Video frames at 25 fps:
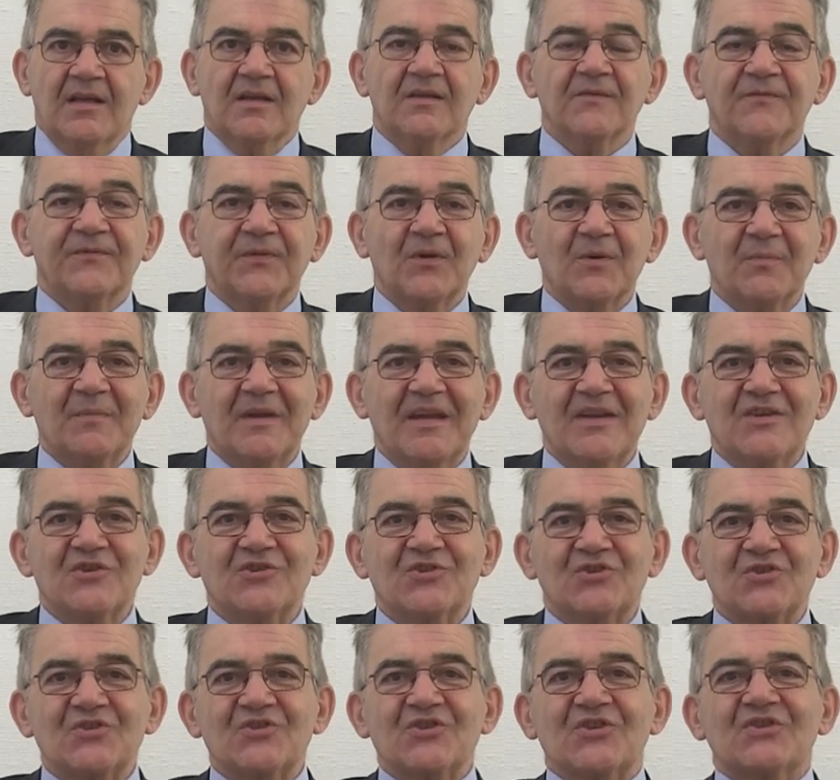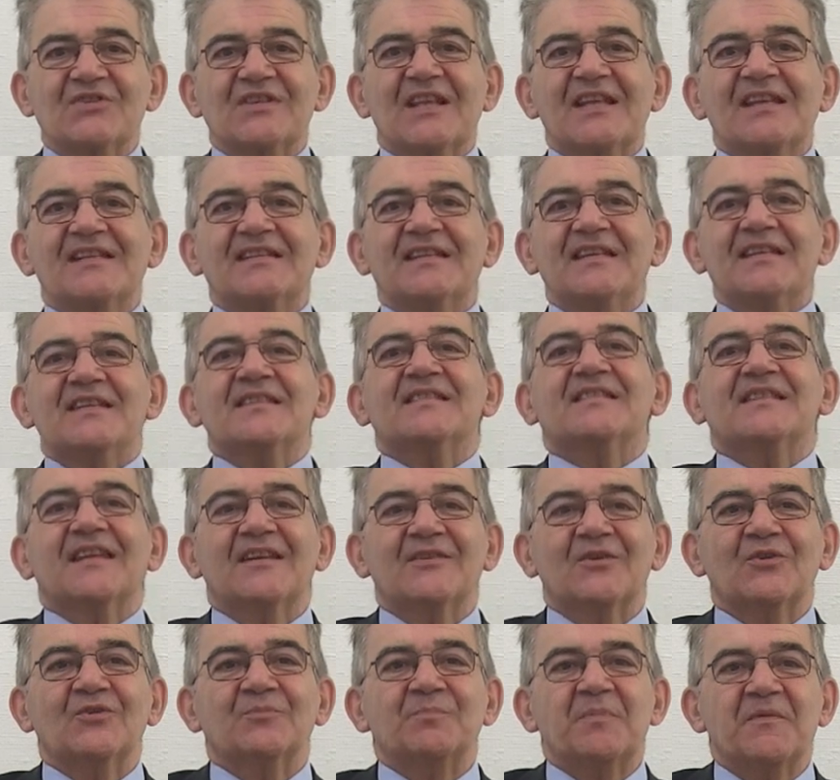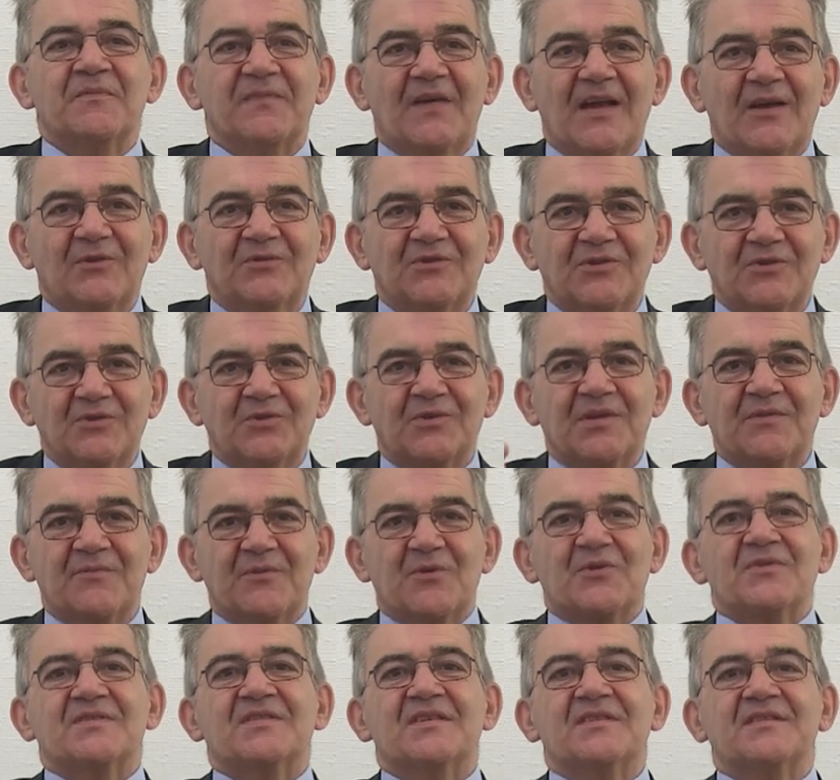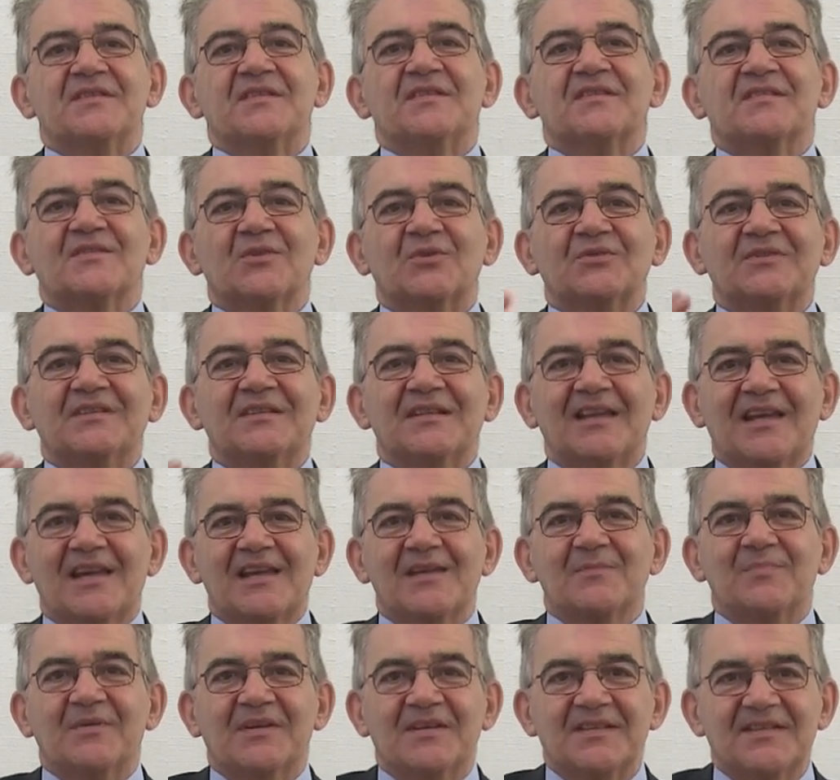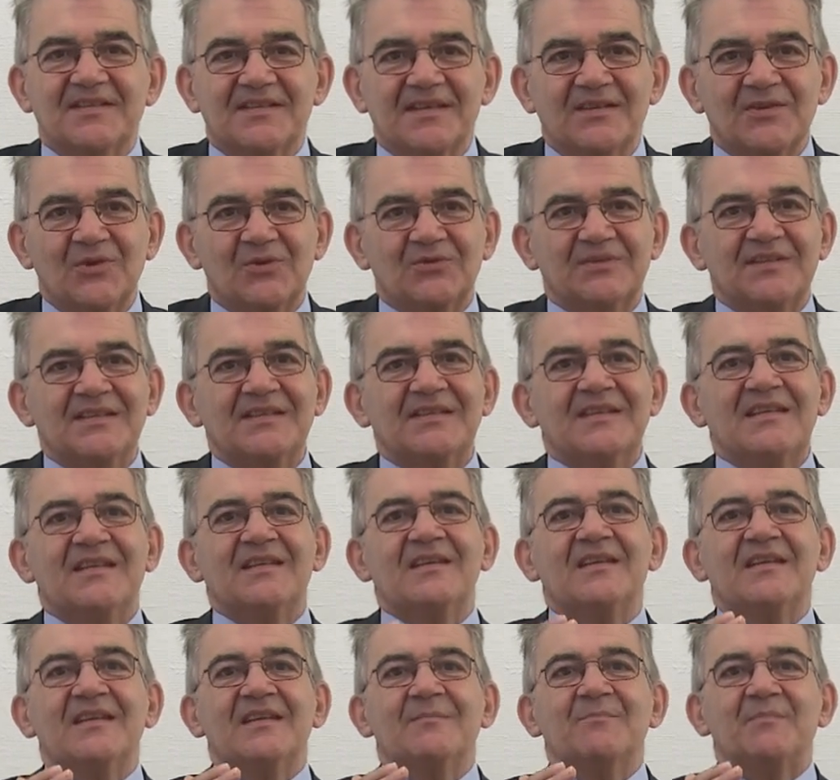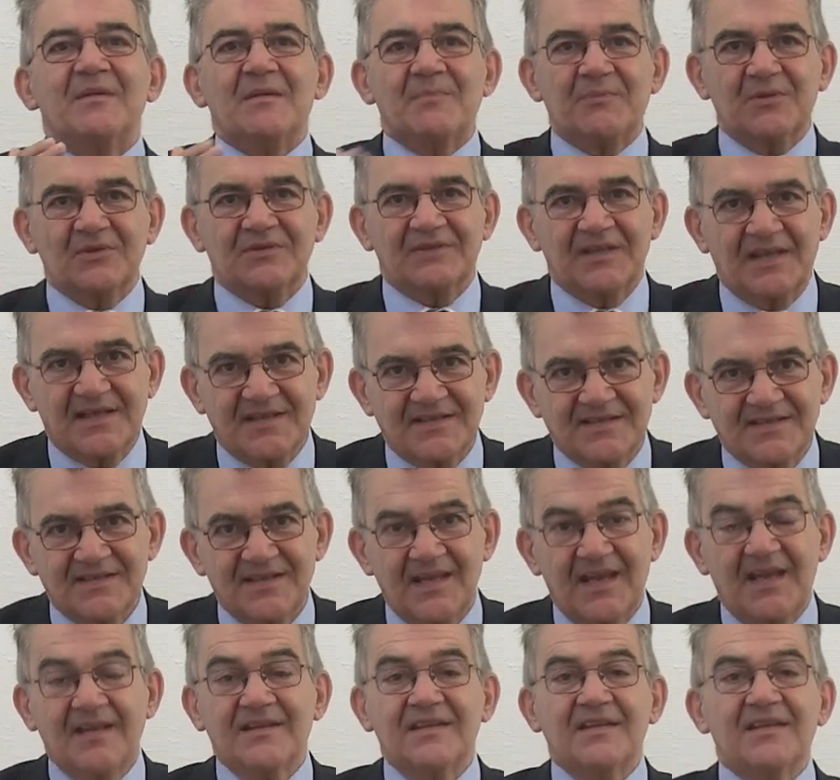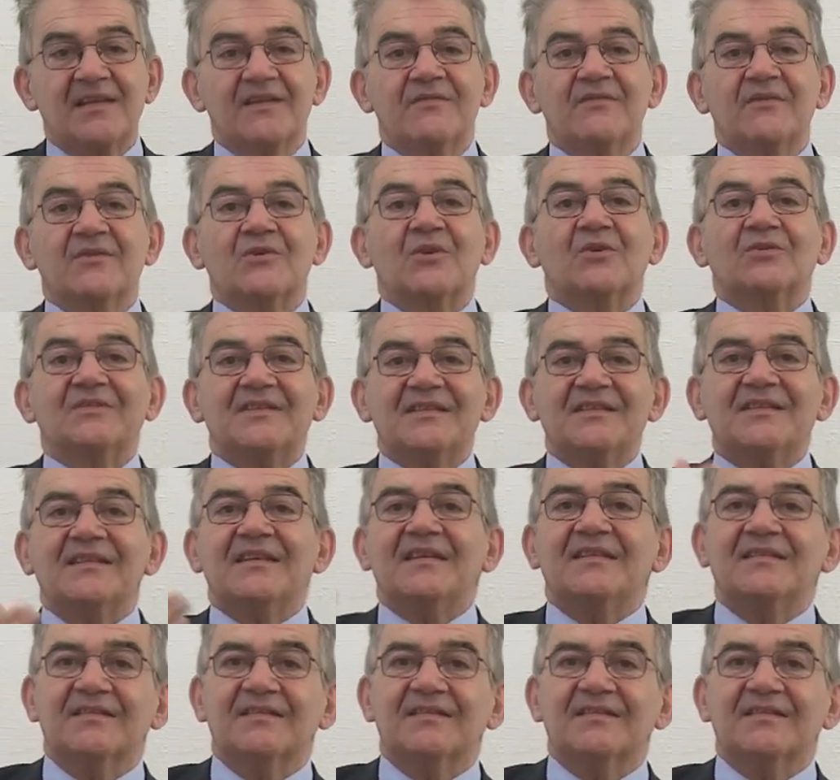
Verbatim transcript: Information just like this cannot be found in universities, not in libraries, and not in the in bibliotheks, and even not in